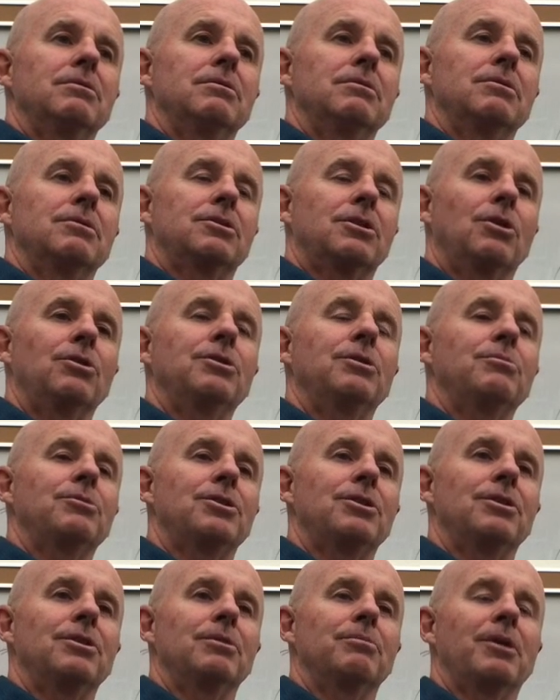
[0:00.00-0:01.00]
show them
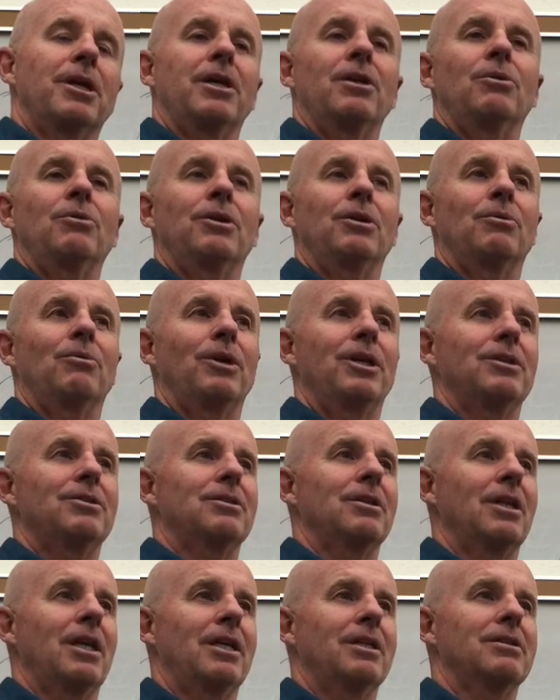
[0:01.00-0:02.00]
to you, but I don't want to waste
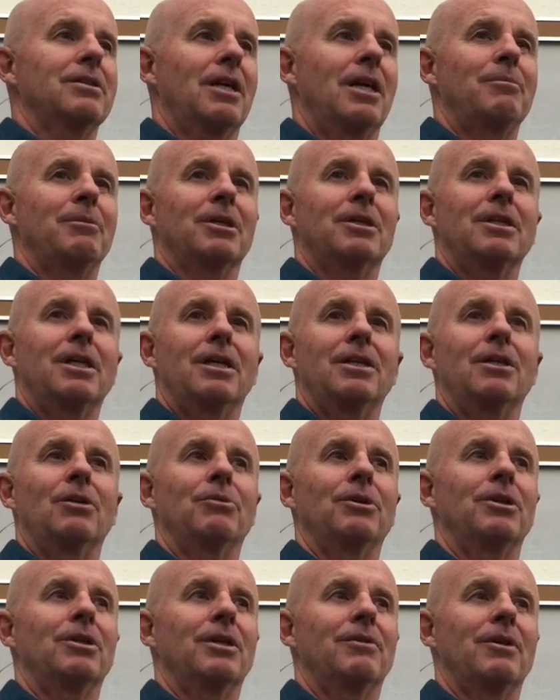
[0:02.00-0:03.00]
a lot of time in class. We
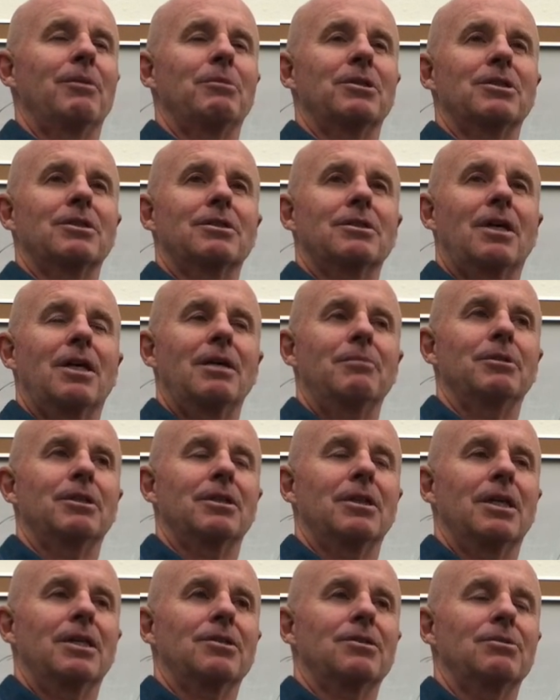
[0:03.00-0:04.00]
don't have that much time in
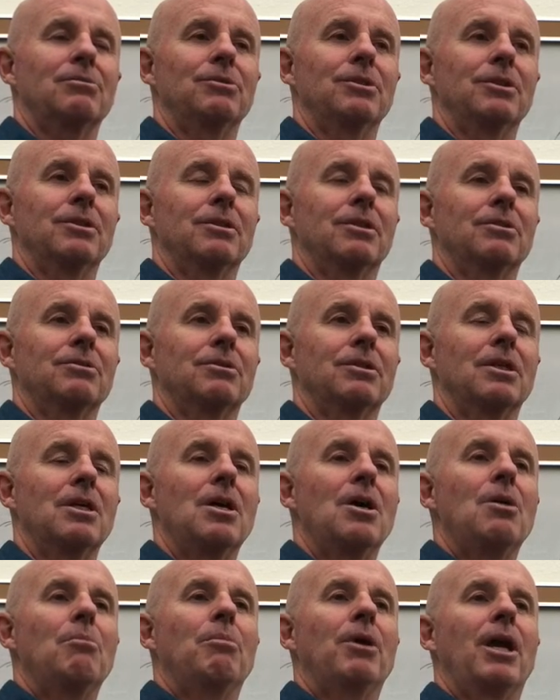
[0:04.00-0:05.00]
class to really go through.
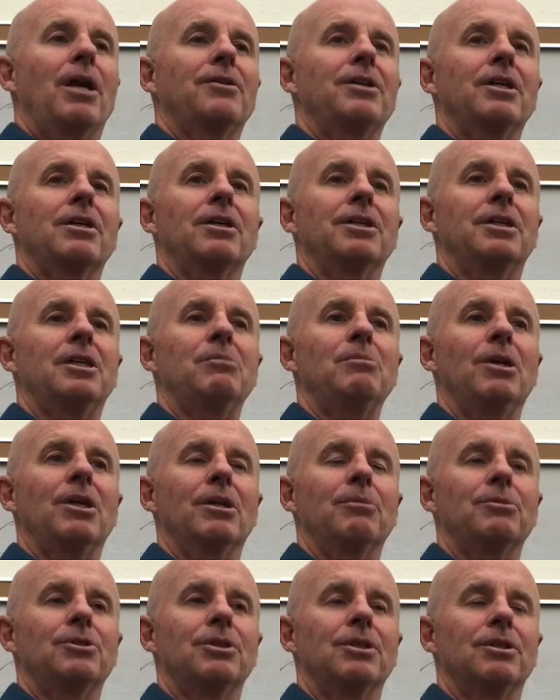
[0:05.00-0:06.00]
But I think I'll email
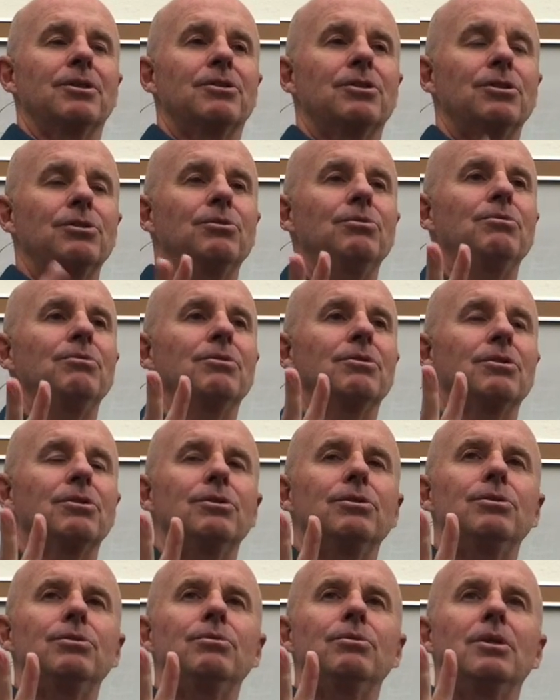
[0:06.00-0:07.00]
them to you.
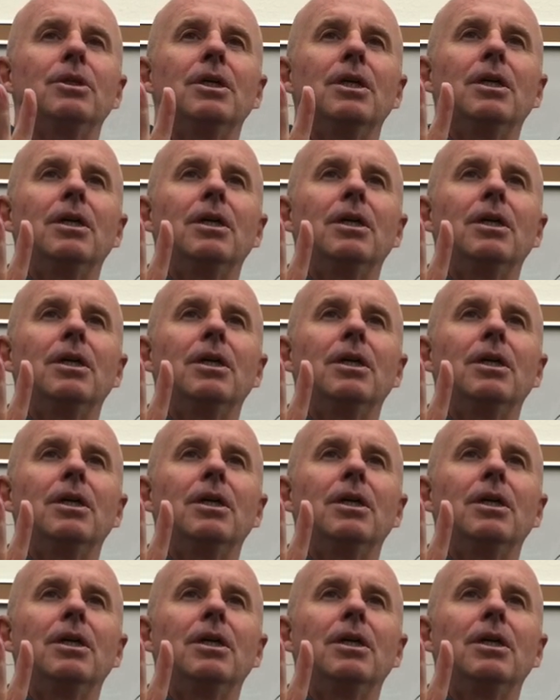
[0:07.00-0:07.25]
Two